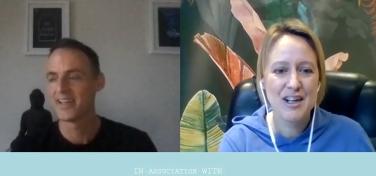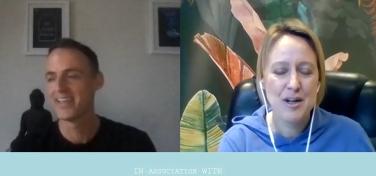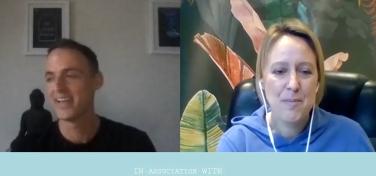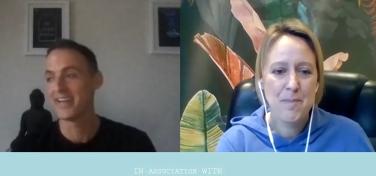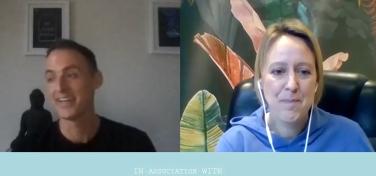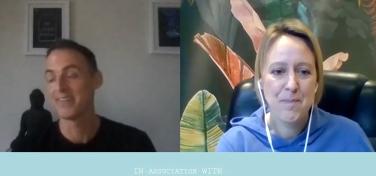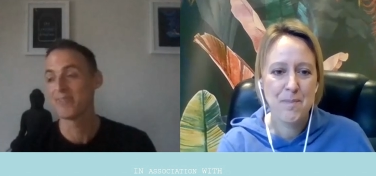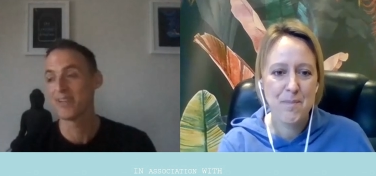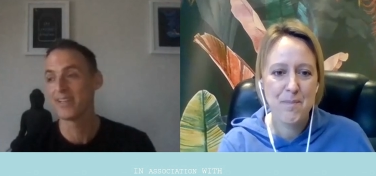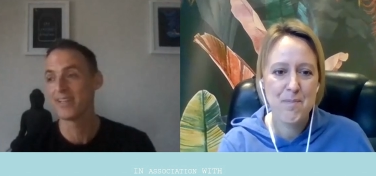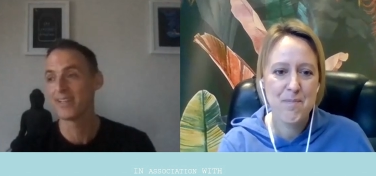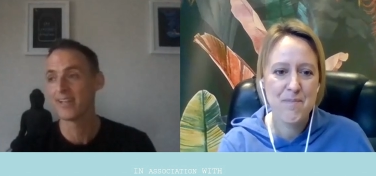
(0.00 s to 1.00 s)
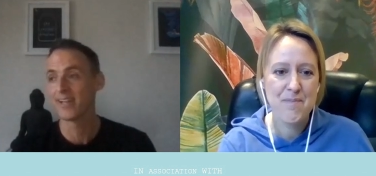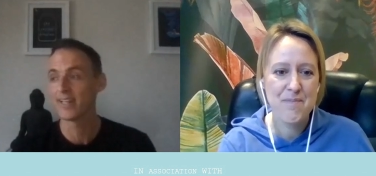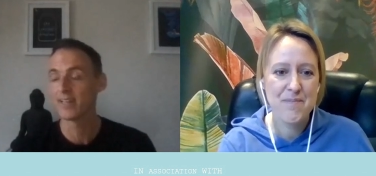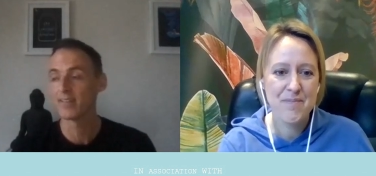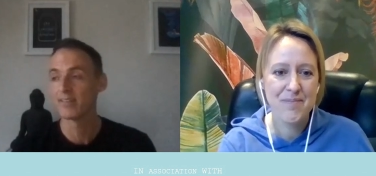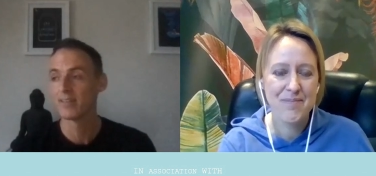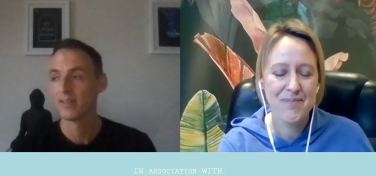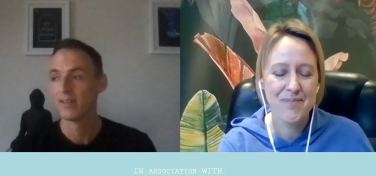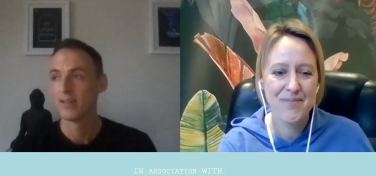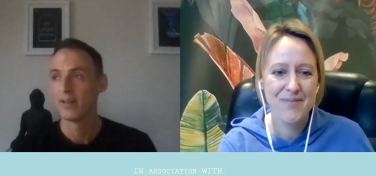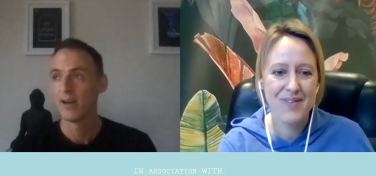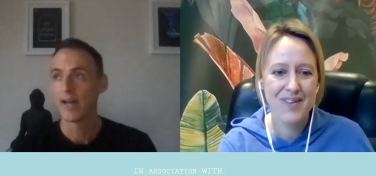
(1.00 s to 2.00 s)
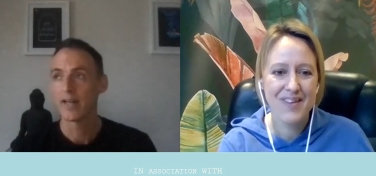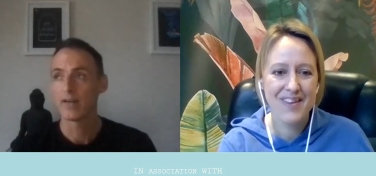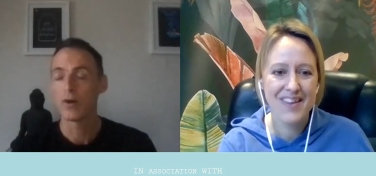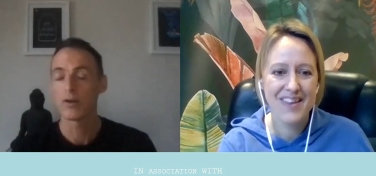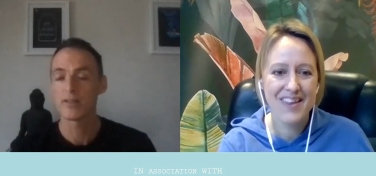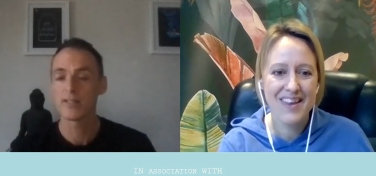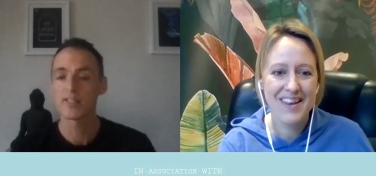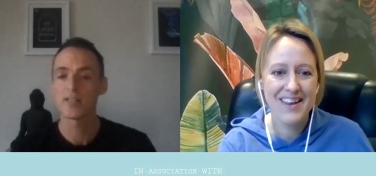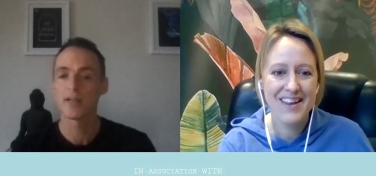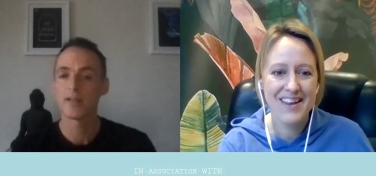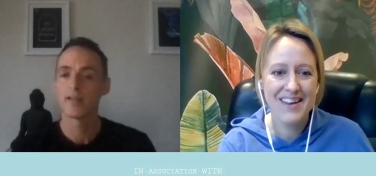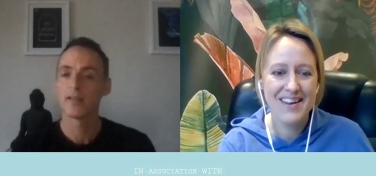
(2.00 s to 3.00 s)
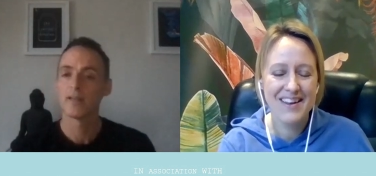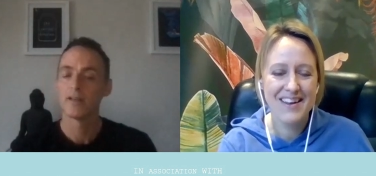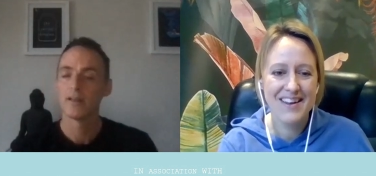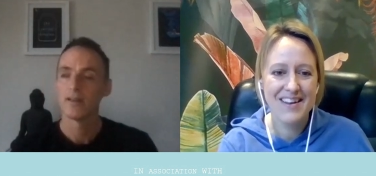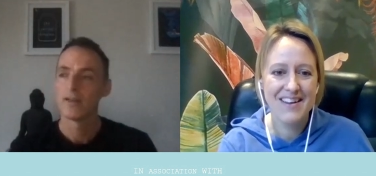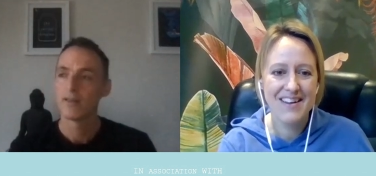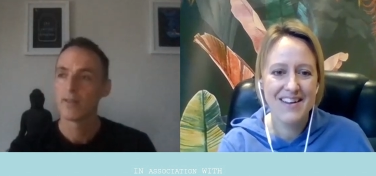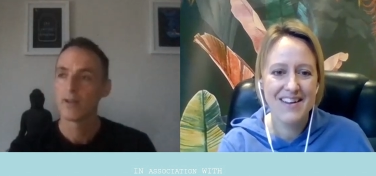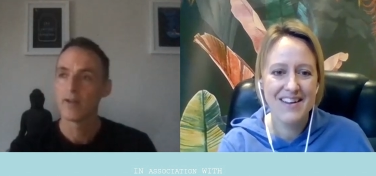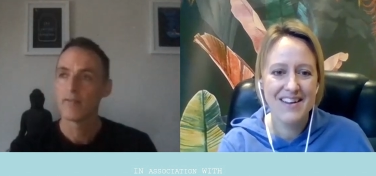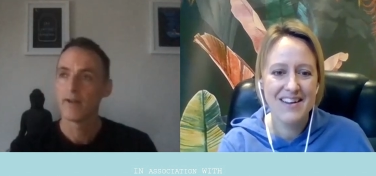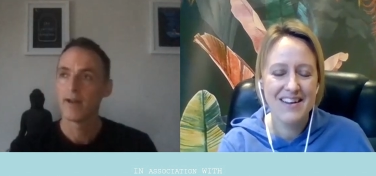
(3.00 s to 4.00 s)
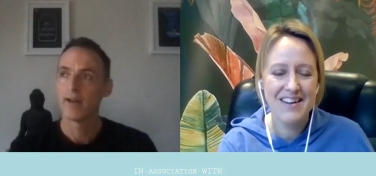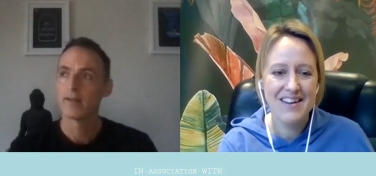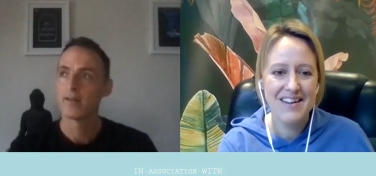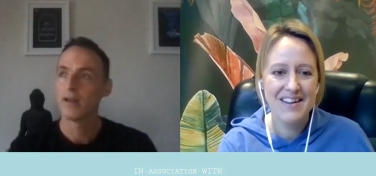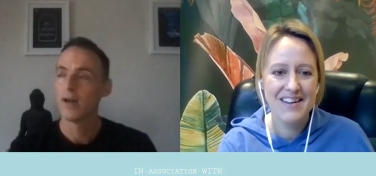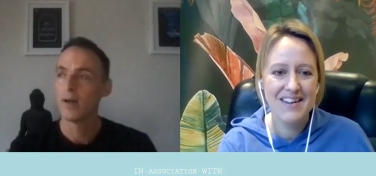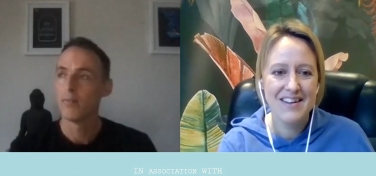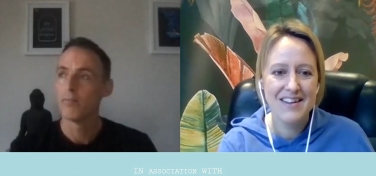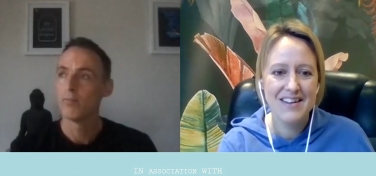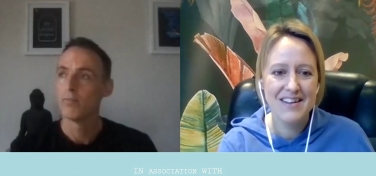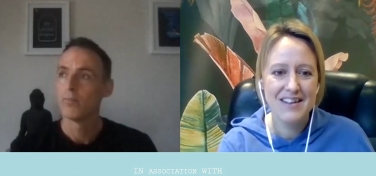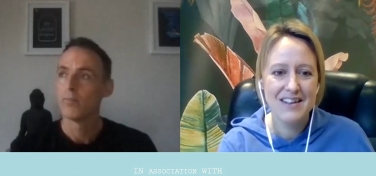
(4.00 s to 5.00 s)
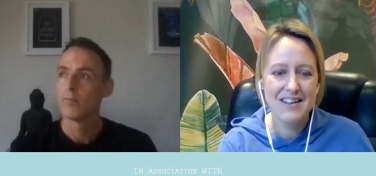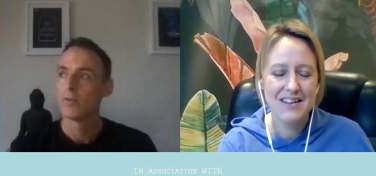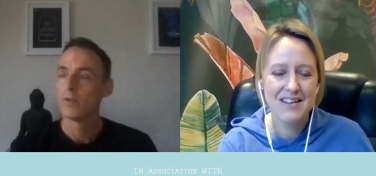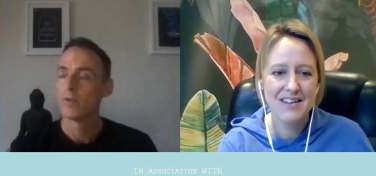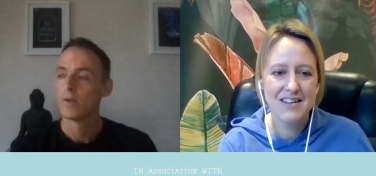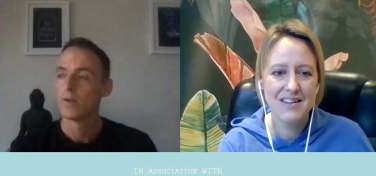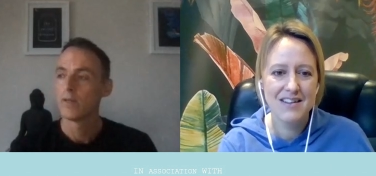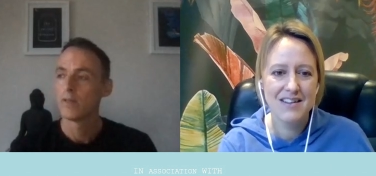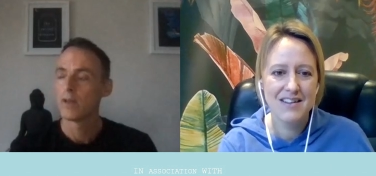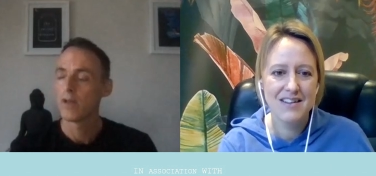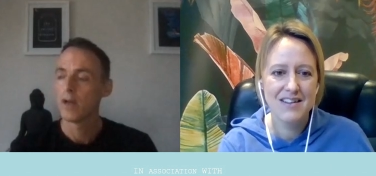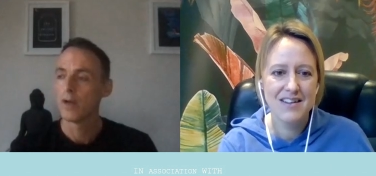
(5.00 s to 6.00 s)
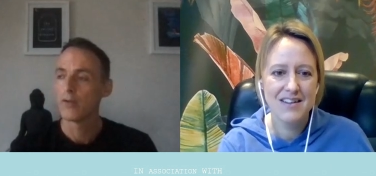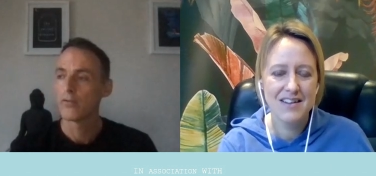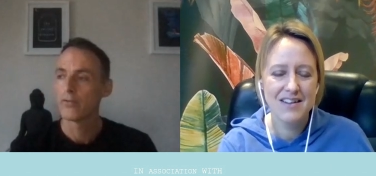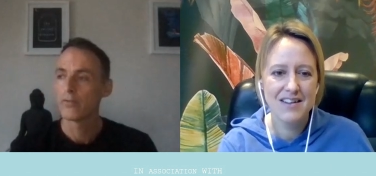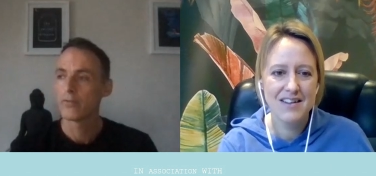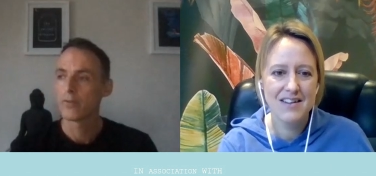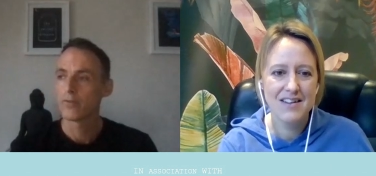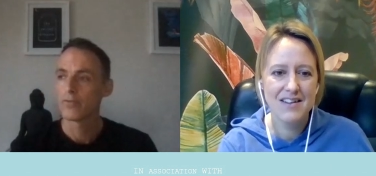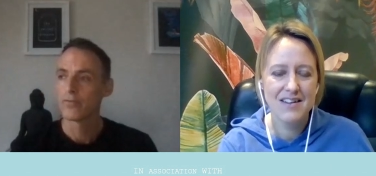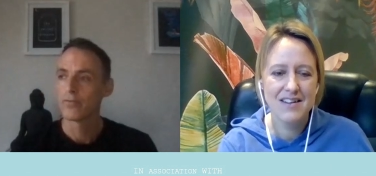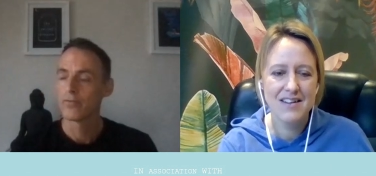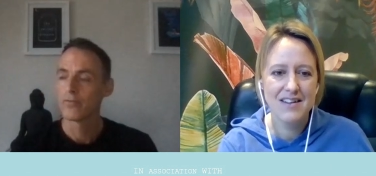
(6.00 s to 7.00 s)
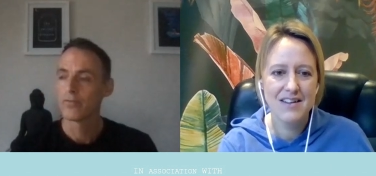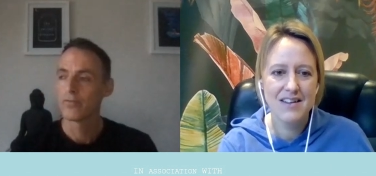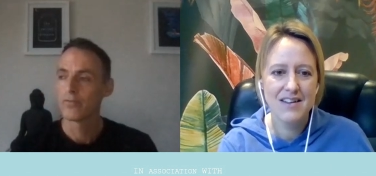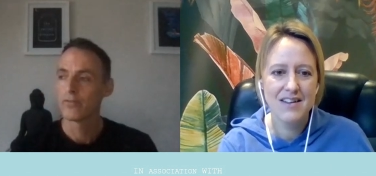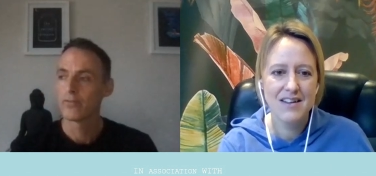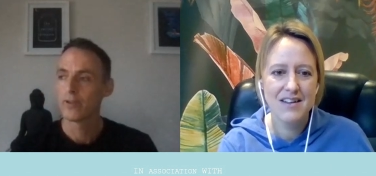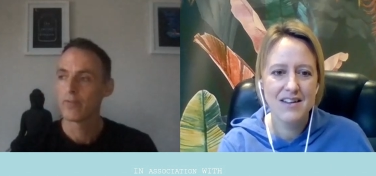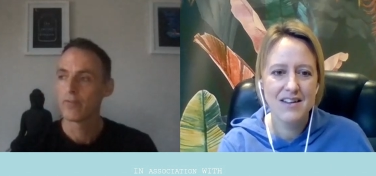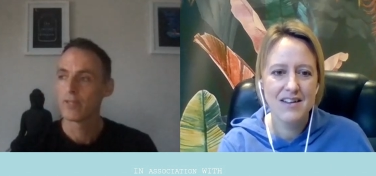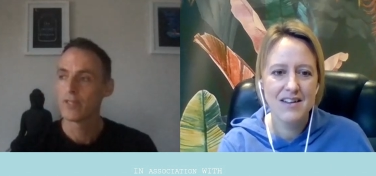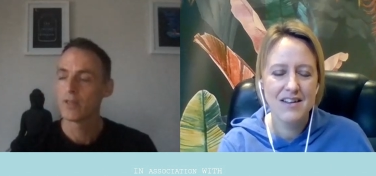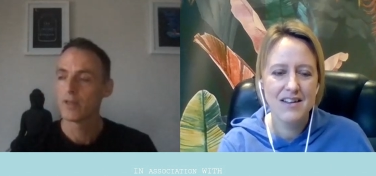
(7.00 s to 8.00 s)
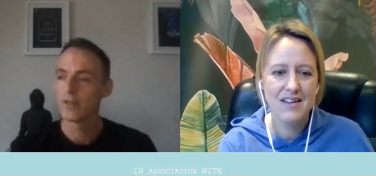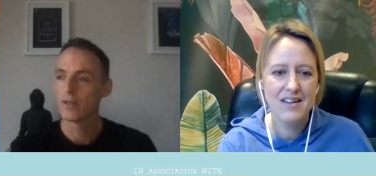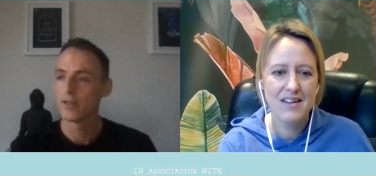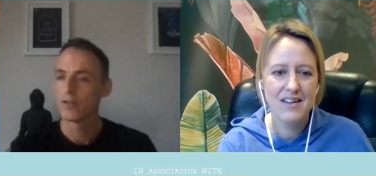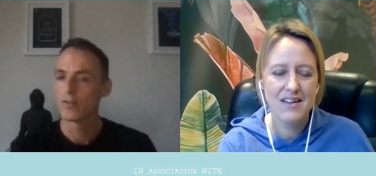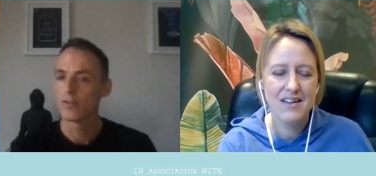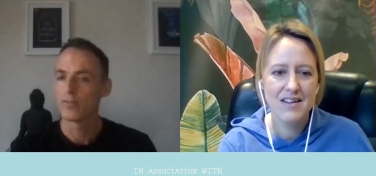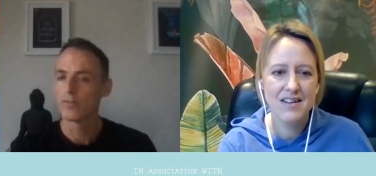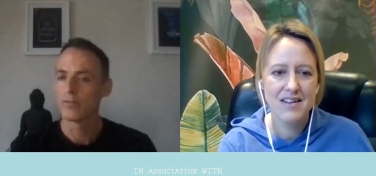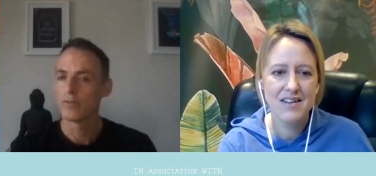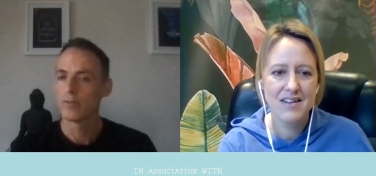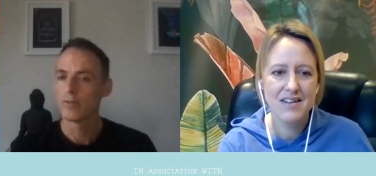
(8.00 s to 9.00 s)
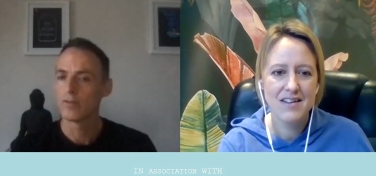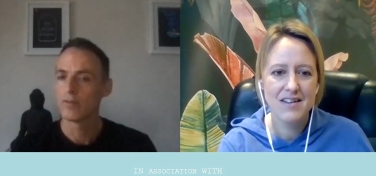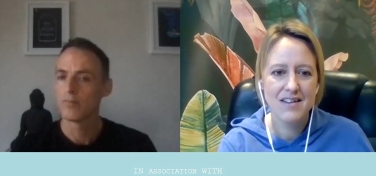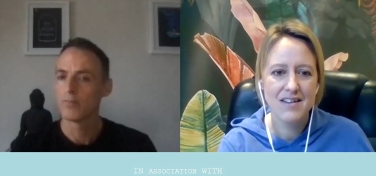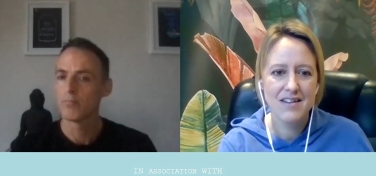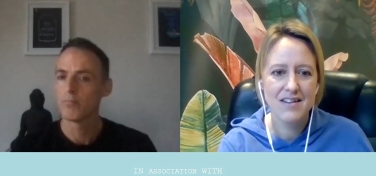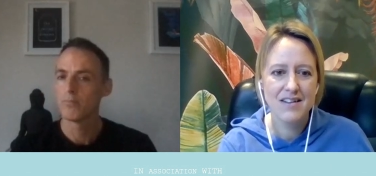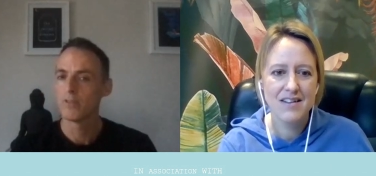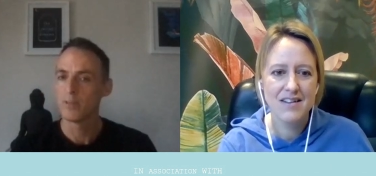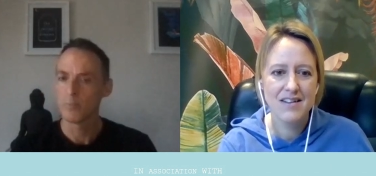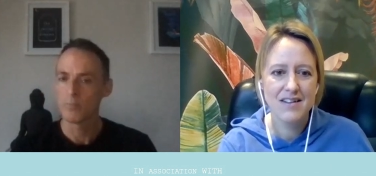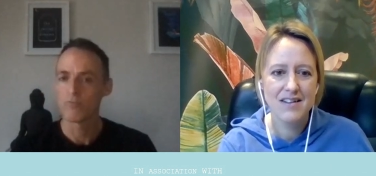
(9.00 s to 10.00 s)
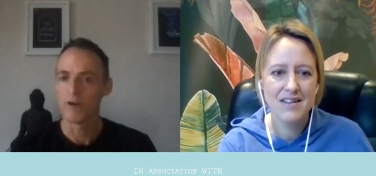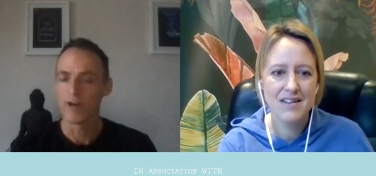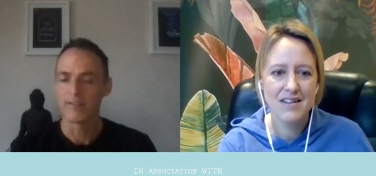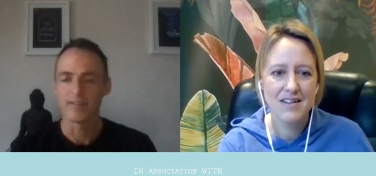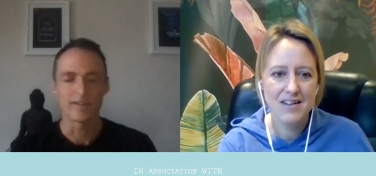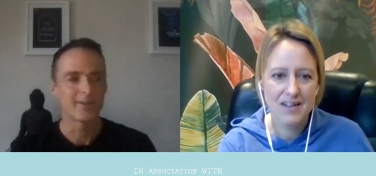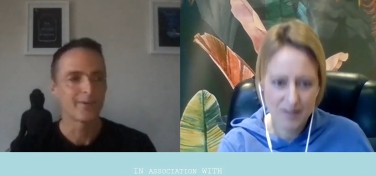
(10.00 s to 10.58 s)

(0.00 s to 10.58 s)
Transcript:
Speaker 1: yeah it really like it's i can honestly say that i've had um in the last sort of seven years of deep writing